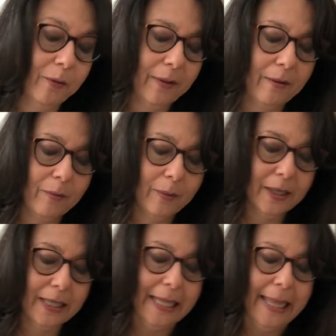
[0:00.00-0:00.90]

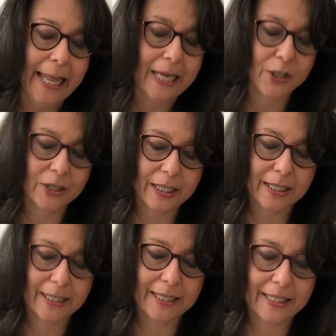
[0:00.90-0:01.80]
Lashings is a very good
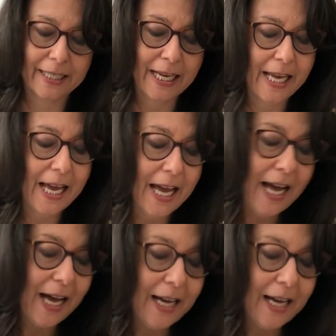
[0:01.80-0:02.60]
word for it. Yes.